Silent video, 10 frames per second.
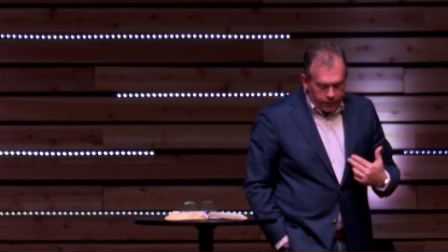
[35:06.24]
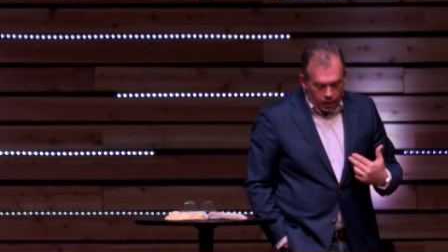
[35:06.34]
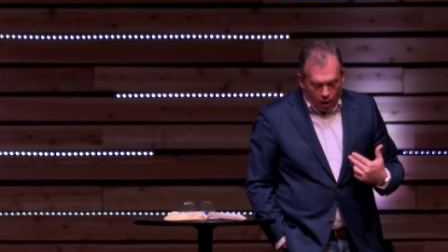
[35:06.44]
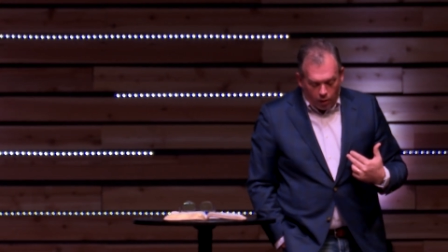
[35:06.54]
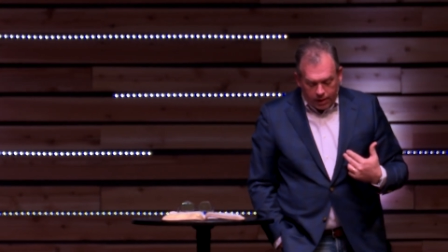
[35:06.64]
and it
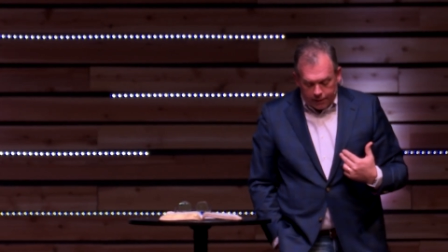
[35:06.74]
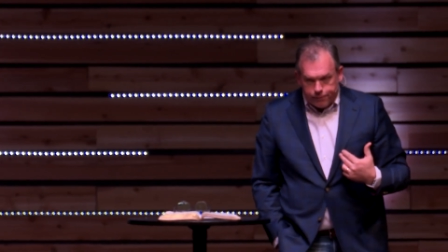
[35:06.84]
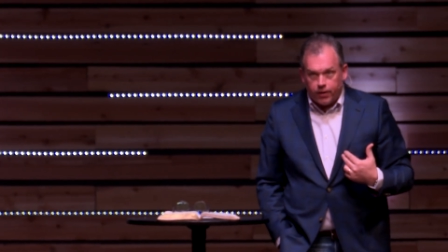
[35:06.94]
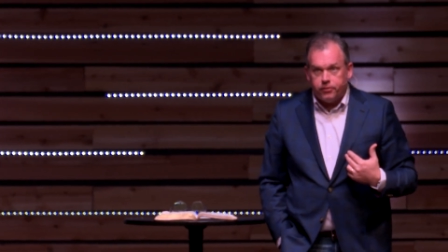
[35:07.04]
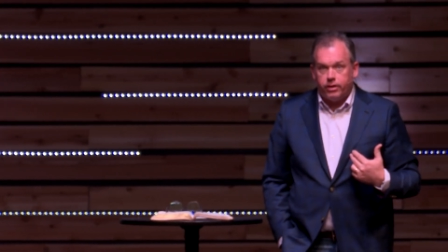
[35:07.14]
all got
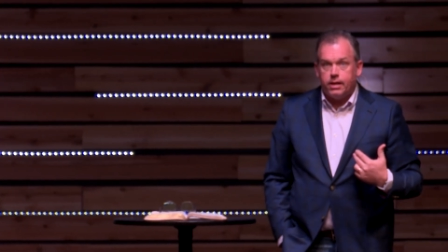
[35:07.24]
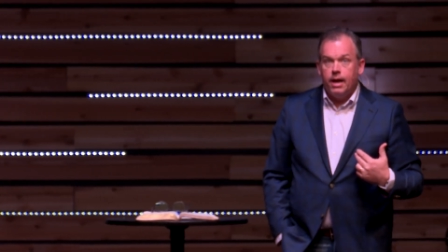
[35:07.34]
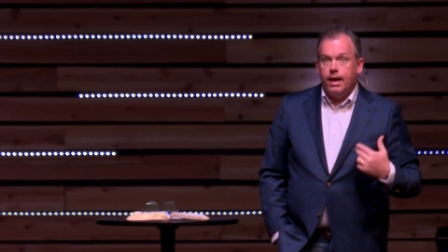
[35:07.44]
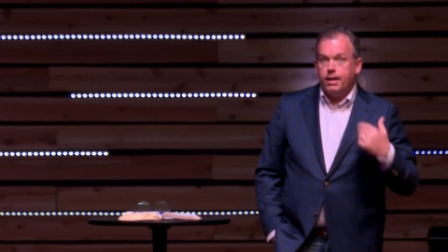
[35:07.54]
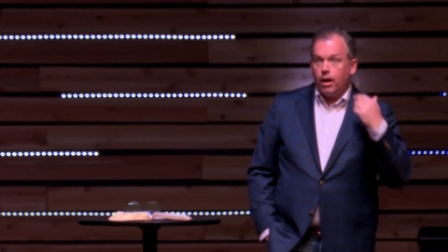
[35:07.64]
fuzzy
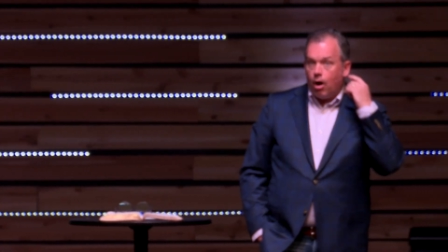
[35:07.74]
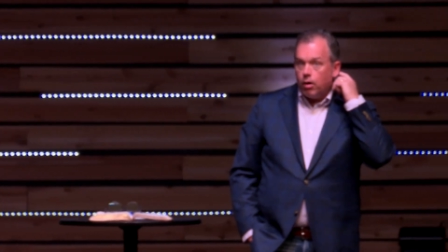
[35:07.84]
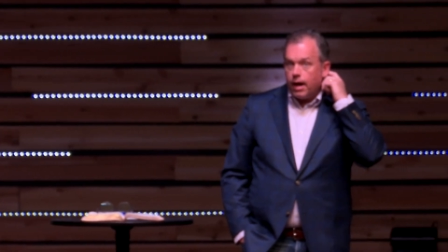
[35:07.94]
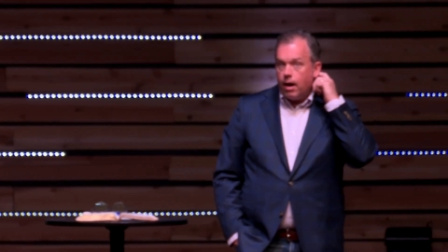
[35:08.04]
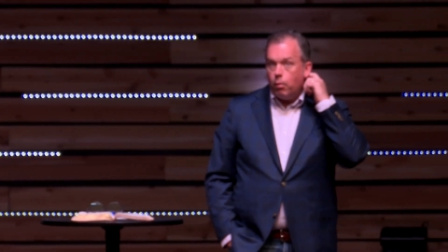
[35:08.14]
and it all
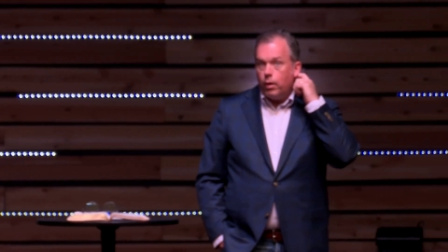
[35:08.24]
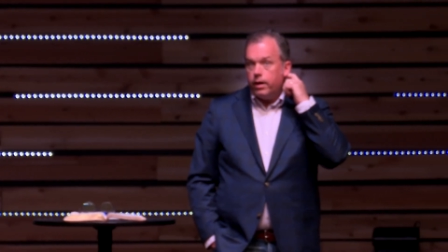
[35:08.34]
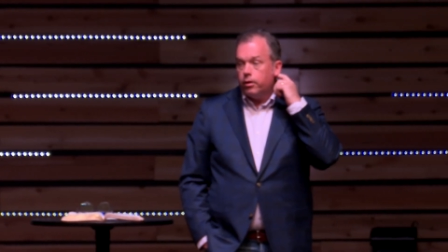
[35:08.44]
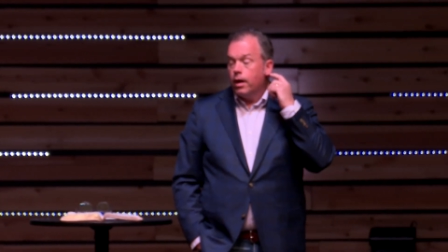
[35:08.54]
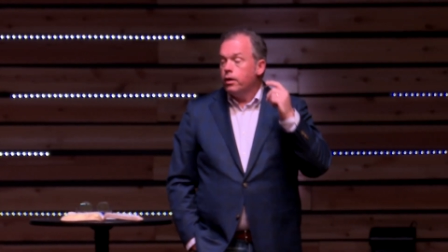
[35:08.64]
got
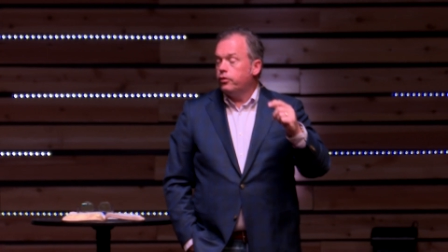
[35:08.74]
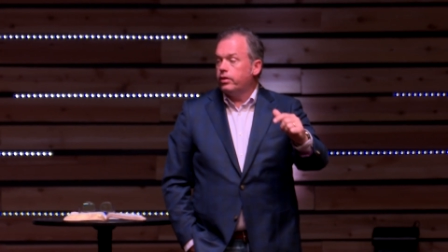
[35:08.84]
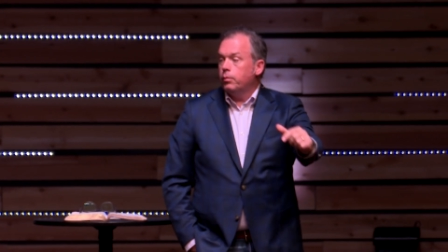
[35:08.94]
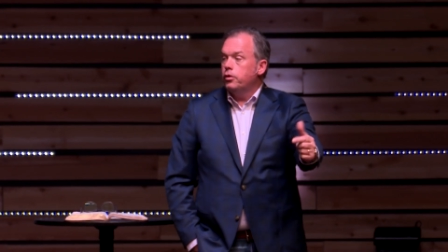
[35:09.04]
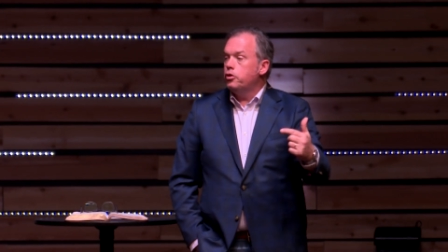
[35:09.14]
weird. You
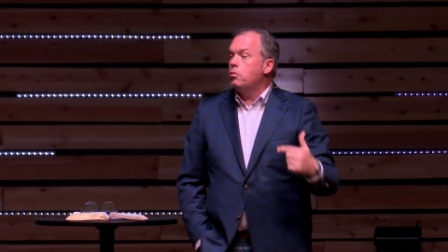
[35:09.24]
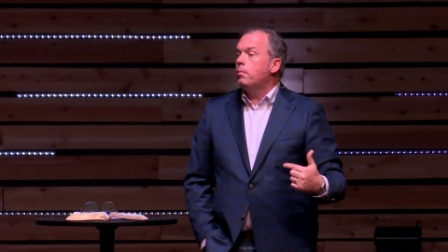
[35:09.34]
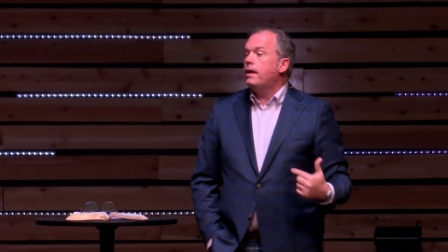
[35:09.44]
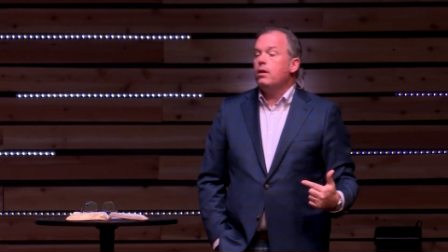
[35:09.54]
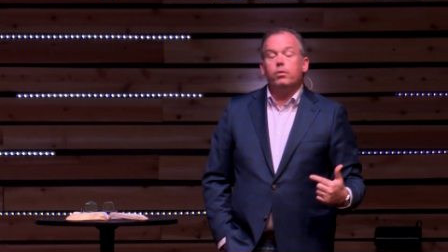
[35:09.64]
see, when you
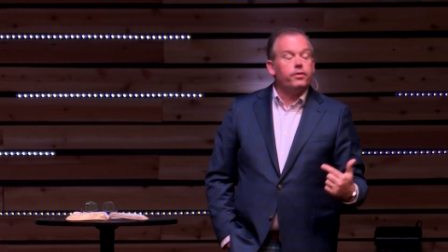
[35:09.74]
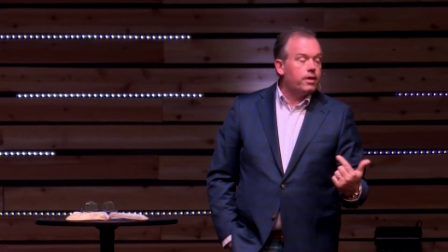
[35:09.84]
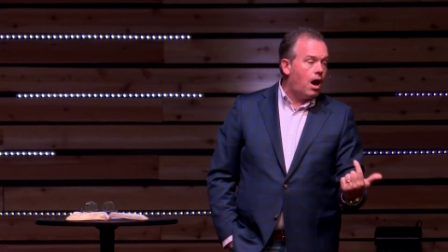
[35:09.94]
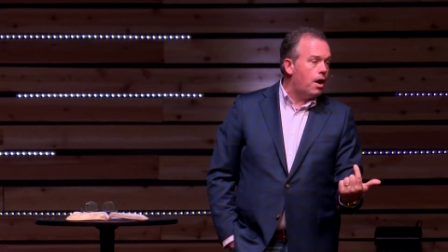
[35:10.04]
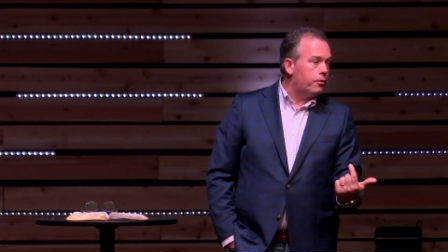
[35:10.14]
meet with
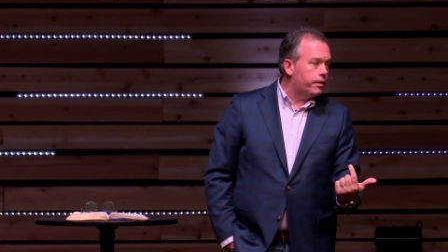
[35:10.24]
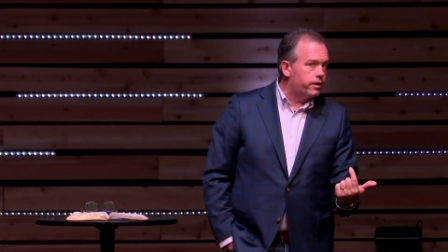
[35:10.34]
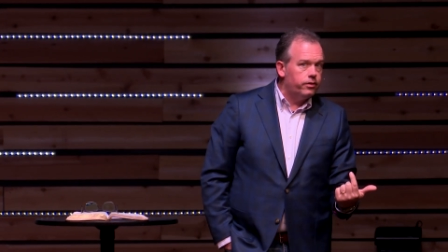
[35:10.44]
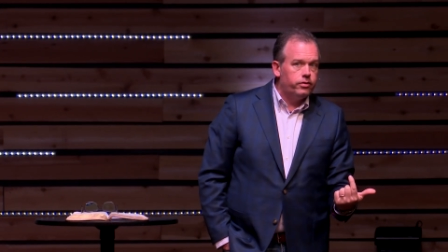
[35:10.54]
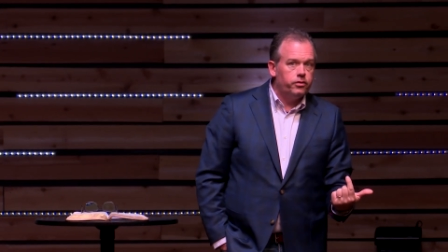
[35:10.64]
God on a
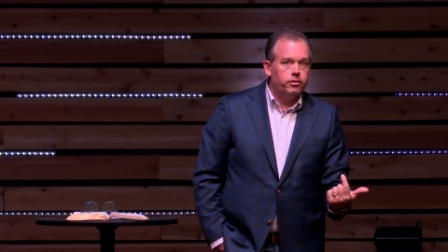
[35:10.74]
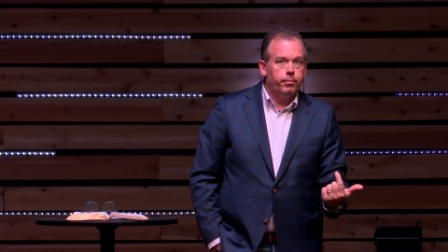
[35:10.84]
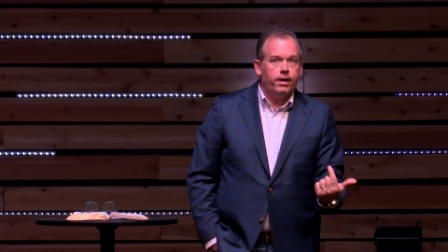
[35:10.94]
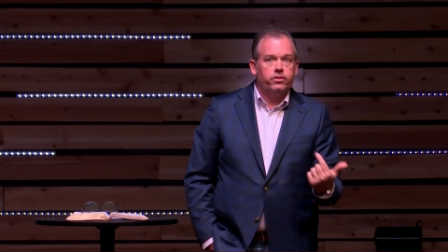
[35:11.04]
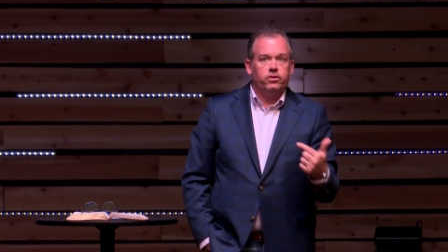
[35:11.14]

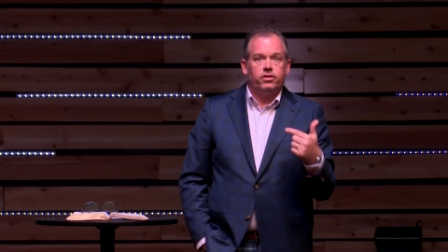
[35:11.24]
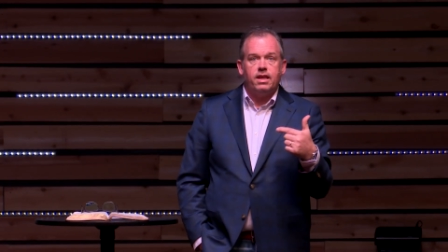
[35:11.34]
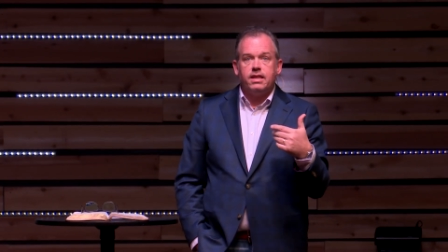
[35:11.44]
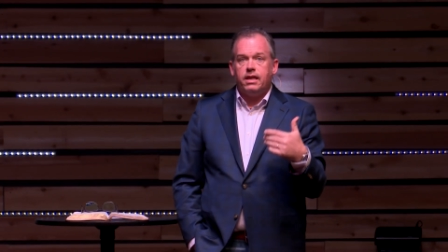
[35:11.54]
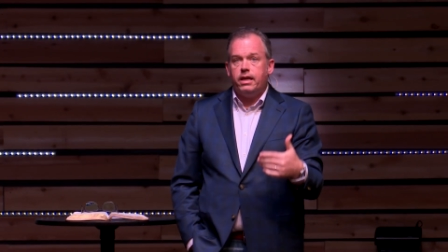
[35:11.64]
consistent basis,
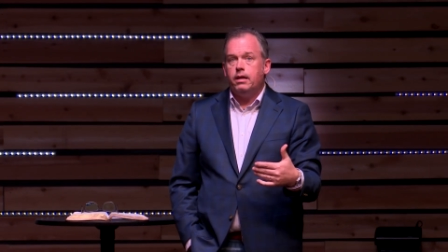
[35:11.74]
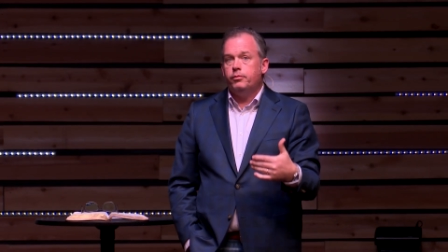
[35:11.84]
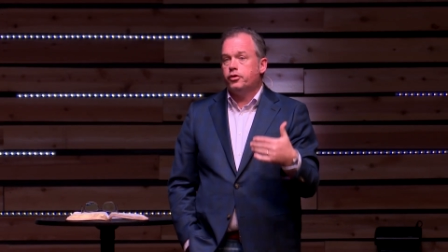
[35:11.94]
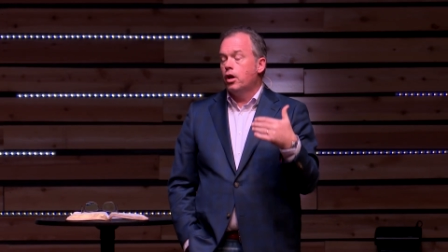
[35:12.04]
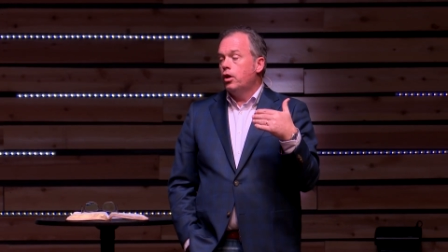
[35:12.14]
He
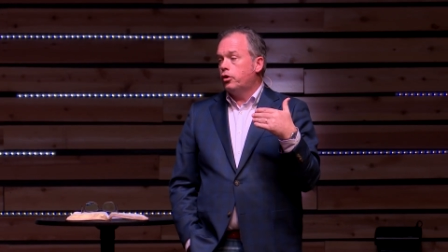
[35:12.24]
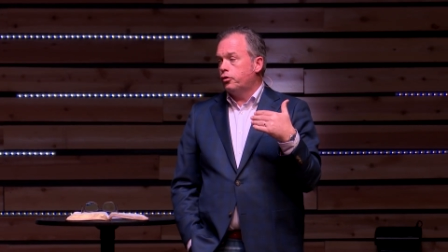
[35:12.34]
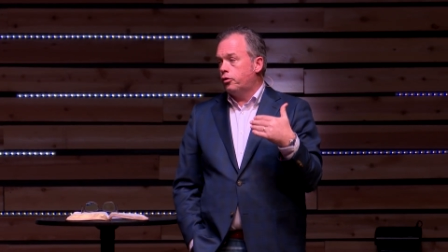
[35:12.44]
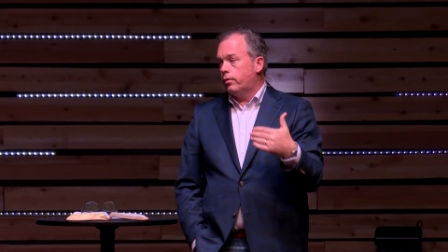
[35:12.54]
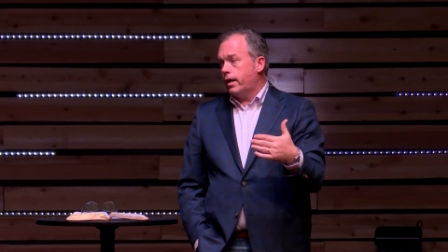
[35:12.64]
keeps
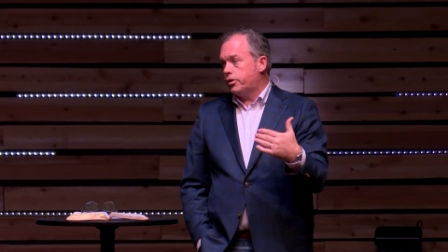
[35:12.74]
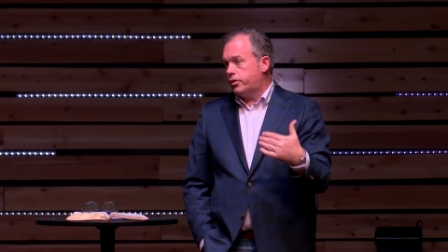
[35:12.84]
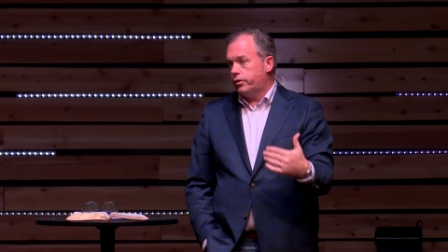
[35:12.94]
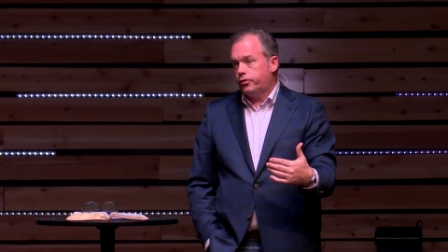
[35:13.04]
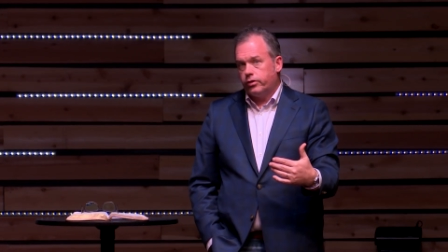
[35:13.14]
your
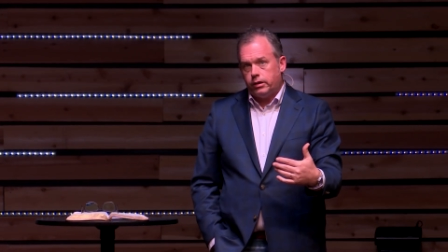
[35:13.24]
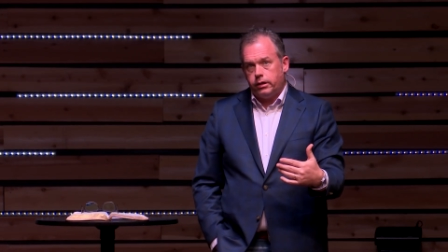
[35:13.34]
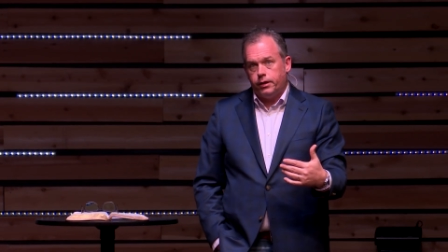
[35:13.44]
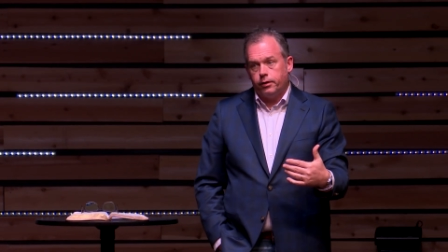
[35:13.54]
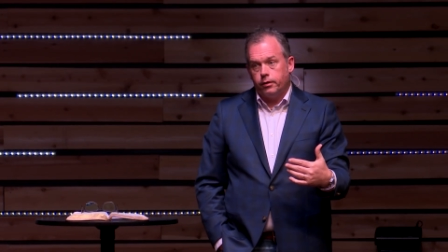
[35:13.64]
directions
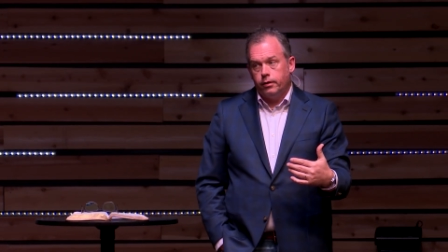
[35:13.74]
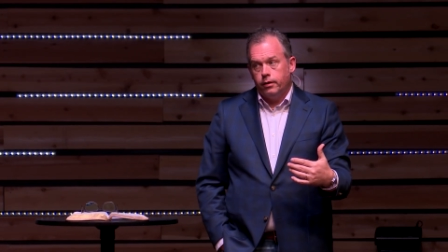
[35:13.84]
clear.